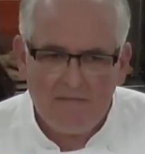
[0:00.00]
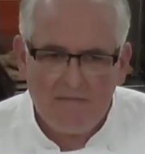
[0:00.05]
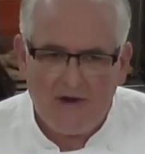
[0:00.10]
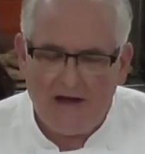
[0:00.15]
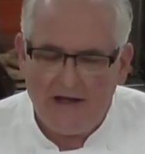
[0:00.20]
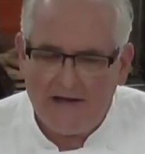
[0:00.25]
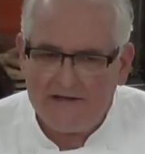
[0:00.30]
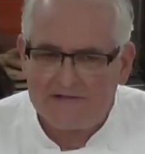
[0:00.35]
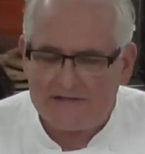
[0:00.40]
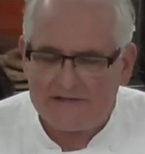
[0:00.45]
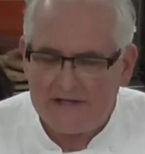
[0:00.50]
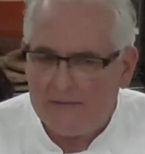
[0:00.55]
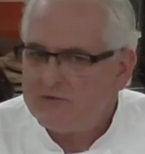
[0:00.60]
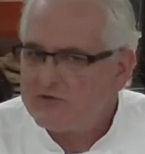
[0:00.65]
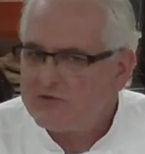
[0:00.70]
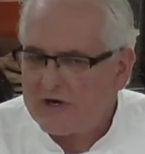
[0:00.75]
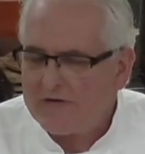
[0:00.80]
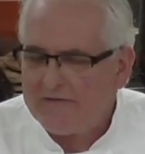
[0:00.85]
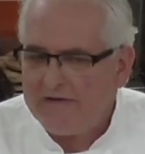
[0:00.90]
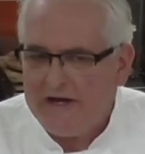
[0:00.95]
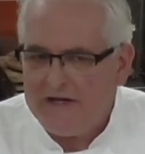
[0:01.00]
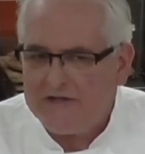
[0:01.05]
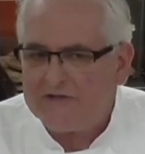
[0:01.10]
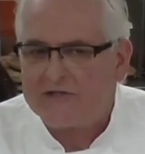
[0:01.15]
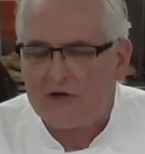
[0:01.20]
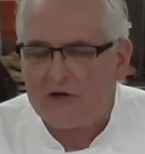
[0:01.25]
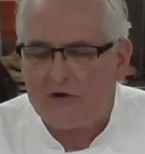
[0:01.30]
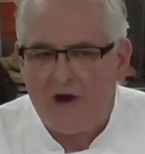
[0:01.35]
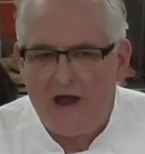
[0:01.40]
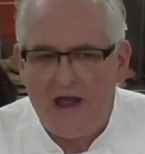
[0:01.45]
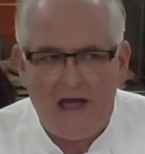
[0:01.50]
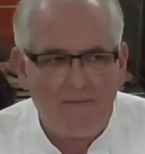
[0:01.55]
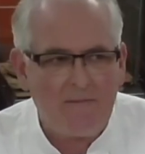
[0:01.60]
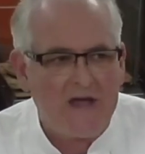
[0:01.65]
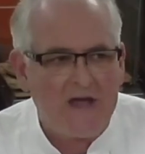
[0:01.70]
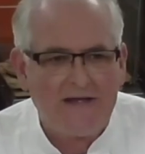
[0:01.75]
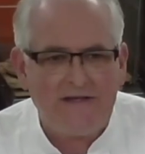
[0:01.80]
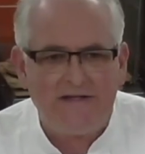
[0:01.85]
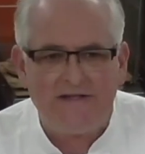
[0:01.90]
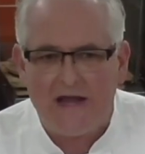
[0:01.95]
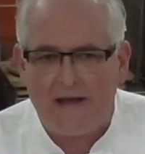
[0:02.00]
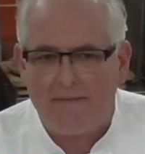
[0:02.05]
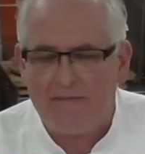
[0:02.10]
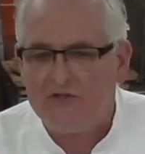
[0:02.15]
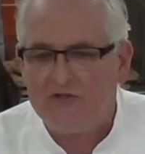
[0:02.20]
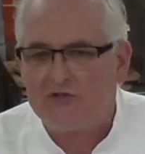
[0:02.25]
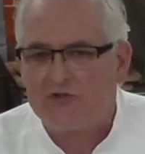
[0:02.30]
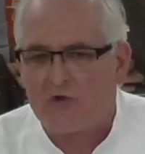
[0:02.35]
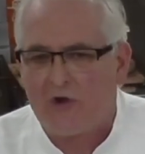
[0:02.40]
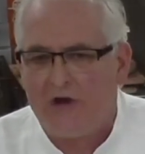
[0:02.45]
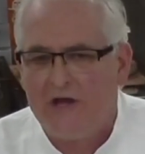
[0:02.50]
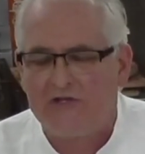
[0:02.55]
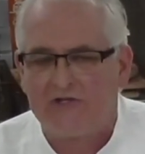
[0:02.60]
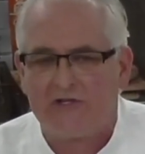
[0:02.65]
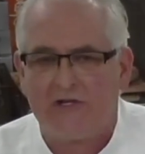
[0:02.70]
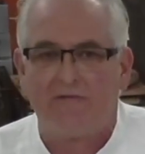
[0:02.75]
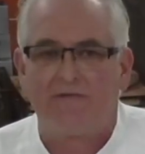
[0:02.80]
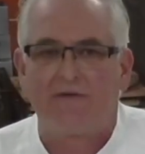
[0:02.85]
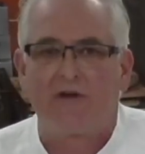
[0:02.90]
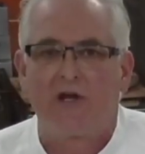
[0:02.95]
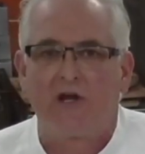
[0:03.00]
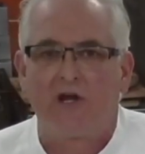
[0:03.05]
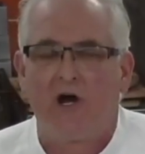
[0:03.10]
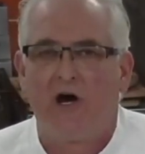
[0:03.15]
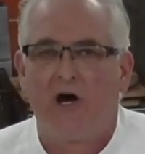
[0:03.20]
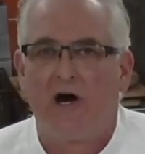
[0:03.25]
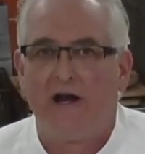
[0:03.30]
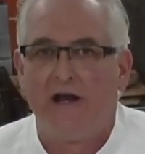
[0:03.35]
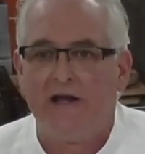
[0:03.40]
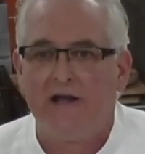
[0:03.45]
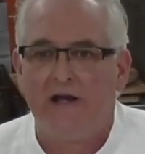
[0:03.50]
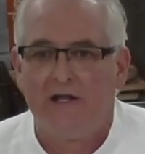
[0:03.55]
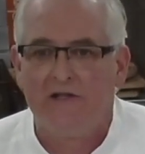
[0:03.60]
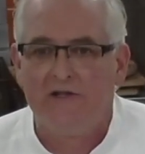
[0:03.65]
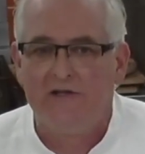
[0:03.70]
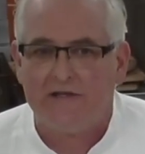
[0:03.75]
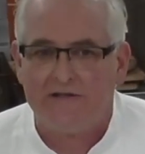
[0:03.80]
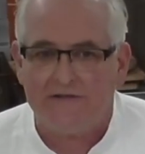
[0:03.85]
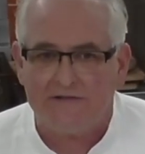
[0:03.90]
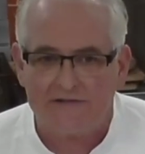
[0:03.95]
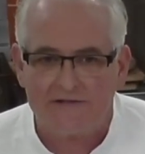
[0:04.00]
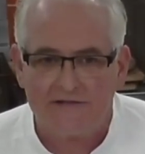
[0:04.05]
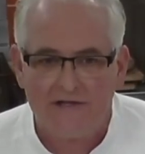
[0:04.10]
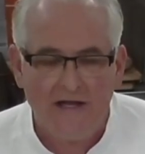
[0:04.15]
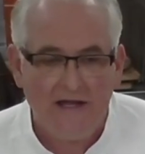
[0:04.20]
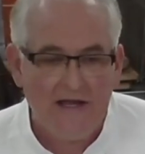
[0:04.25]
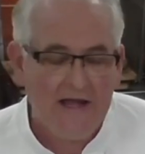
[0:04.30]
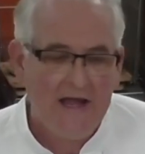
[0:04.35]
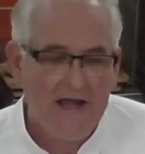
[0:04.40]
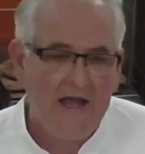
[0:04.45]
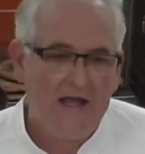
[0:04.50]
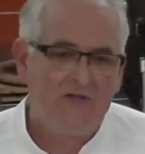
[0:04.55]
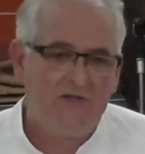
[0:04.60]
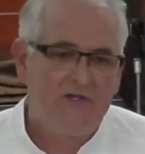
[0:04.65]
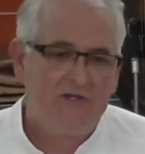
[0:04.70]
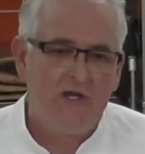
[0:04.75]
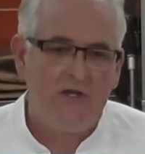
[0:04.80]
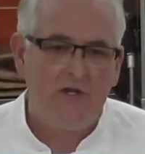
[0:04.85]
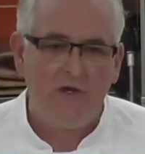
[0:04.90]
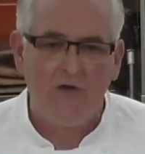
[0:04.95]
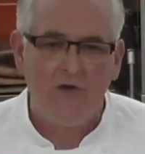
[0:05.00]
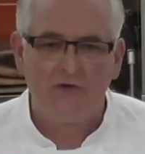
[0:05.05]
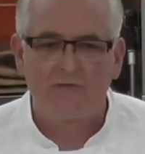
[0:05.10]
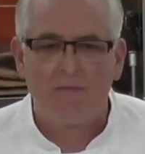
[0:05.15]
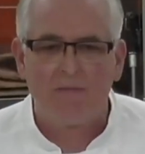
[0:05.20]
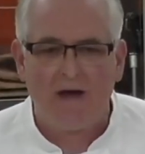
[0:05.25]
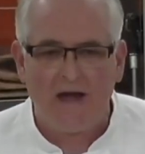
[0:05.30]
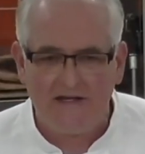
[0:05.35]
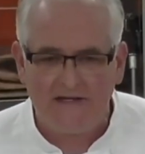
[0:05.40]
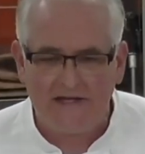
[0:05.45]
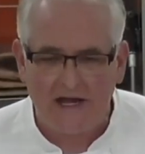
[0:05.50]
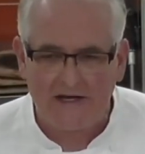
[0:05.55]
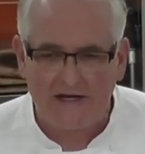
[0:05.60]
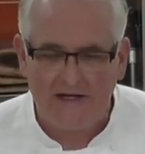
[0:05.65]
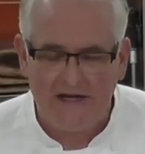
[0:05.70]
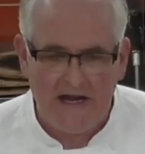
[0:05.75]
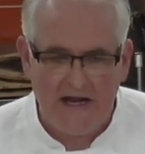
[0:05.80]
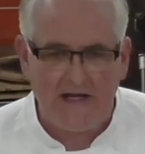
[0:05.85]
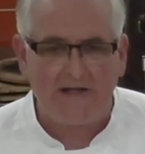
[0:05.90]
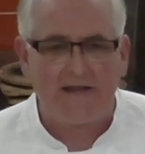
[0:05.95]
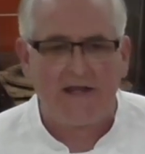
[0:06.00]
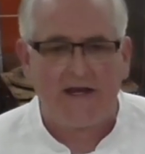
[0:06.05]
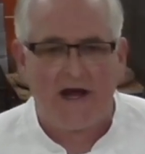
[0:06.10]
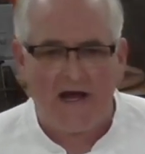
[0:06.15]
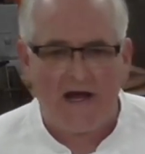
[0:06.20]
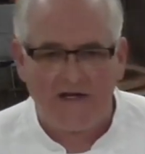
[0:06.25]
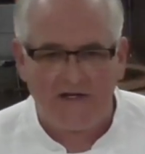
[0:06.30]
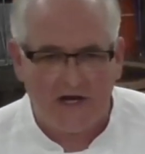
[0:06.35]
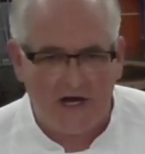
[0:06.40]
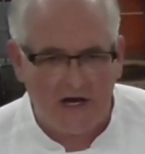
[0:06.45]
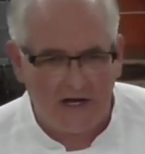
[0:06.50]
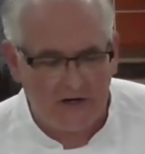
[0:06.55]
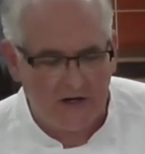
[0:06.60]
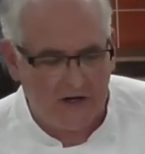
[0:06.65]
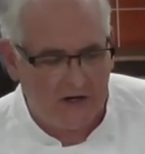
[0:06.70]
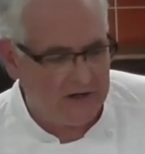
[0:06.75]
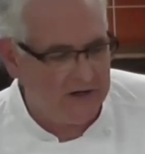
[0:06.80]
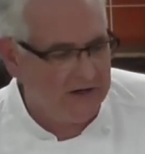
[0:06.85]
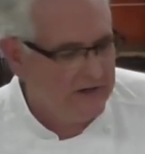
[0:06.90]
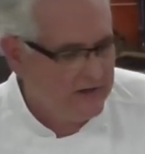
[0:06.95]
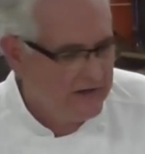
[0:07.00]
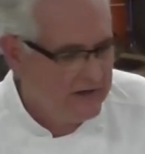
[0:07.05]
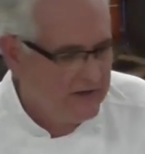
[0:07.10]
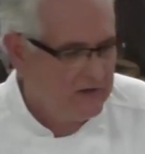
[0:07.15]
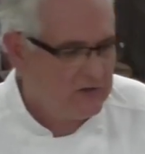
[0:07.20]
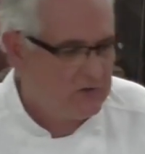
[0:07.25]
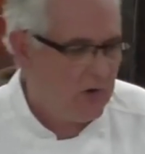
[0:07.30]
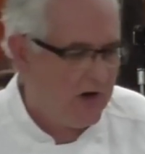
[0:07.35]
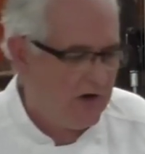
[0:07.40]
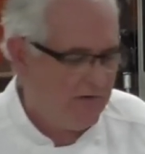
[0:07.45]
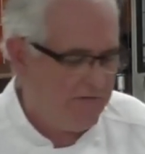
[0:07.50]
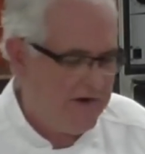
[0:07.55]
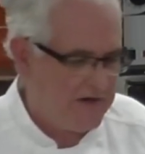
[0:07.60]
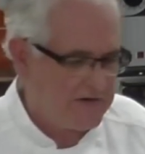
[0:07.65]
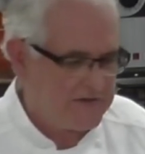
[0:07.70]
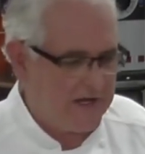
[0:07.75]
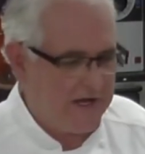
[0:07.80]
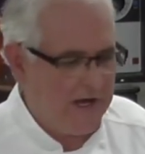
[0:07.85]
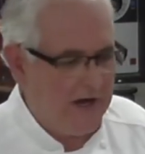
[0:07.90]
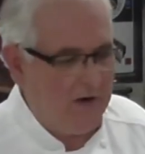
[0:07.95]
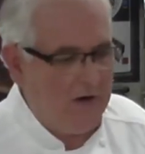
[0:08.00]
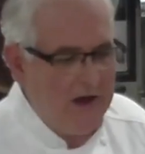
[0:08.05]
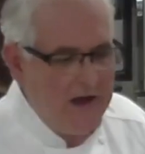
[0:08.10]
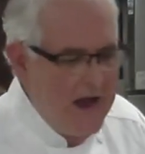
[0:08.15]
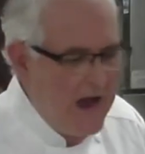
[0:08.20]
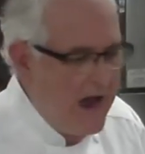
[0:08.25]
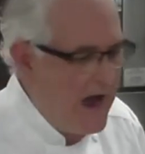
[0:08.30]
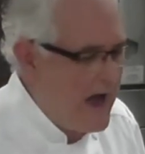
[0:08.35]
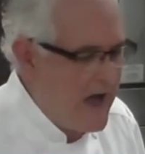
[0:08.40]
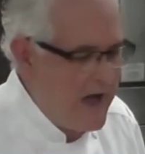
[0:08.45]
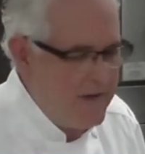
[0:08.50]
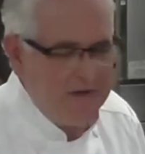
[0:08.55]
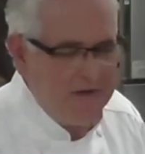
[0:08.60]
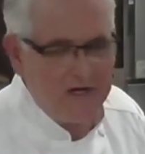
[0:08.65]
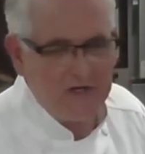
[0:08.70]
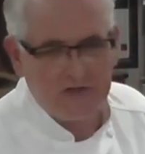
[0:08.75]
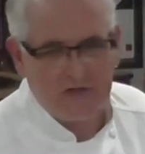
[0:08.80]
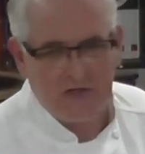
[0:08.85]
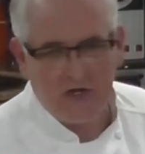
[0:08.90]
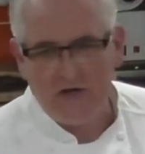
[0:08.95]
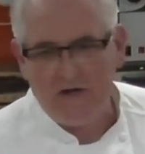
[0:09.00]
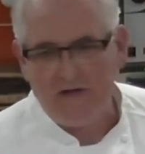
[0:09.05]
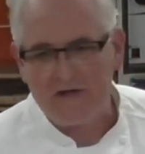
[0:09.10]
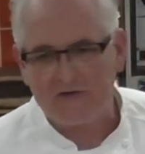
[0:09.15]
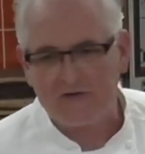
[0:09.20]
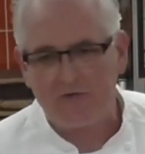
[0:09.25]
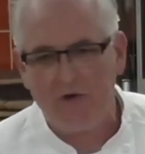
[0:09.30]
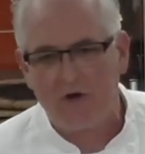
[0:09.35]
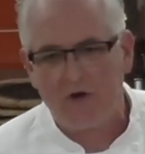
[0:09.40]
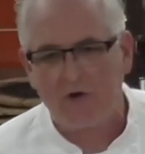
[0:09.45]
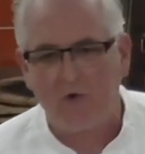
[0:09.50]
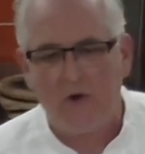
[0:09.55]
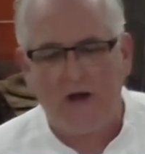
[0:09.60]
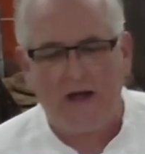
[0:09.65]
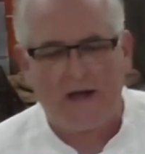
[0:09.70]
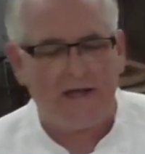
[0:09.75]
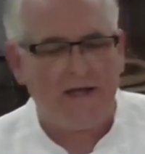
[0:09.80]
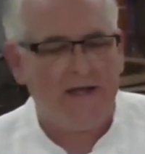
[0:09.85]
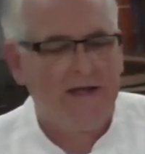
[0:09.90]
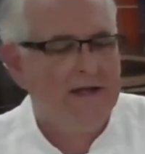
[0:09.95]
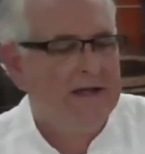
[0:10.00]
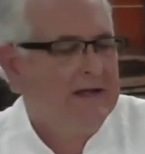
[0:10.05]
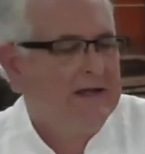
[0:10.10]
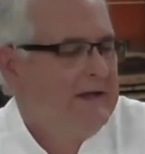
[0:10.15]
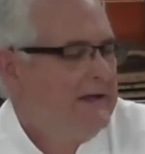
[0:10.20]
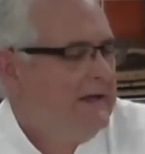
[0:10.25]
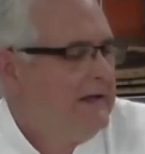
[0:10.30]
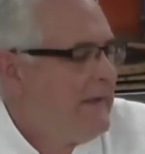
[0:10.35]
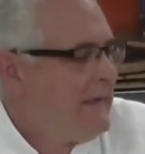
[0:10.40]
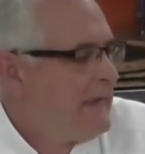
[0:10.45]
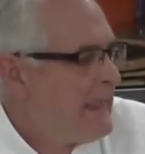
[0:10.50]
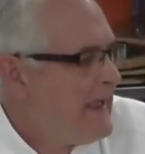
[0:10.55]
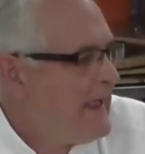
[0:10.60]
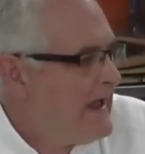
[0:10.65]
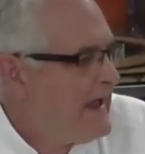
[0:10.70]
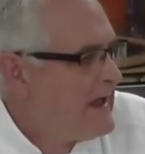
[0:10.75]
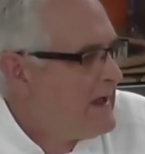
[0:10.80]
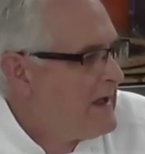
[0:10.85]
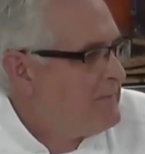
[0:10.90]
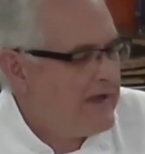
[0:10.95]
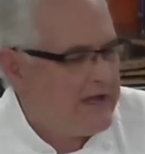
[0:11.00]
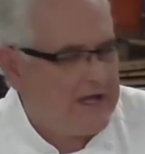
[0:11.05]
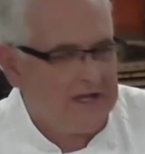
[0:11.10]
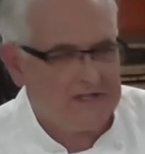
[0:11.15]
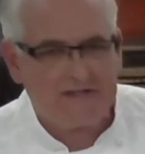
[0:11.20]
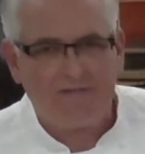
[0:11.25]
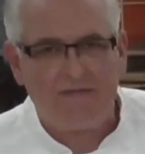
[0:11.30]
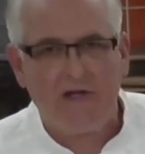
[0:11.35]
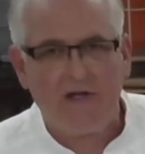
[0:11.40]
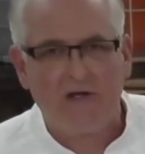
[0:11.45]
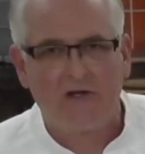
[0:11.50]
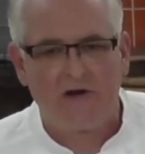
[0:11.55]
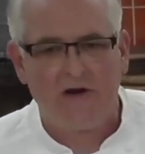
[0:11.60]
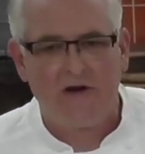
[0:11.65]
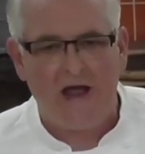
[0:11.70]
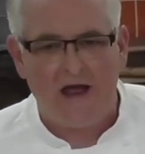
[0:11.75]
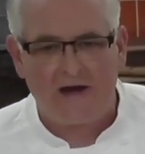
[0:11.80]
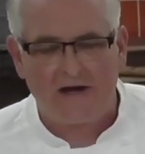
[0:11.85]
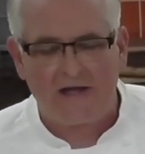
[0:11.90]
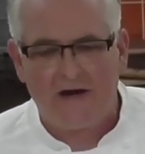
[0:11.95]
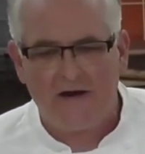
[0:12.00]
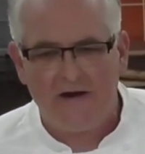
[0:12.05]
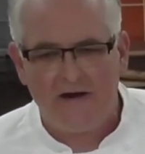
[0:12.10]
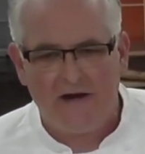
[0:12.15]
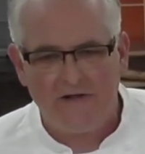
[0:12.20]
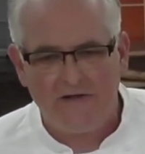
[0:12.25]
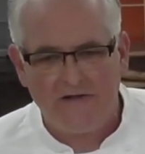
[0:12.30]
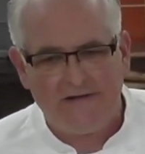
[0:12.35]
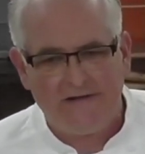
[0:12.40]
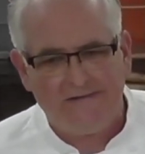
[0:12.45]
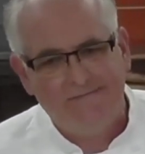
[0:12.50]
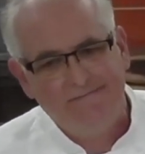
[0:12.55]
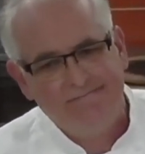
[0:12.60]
But some sort of an Instagram demonstration of cutting onions. And she used my technique that I taught her 12 years ago. I'm going to show you this real quick. Because if you learn how to cut an onion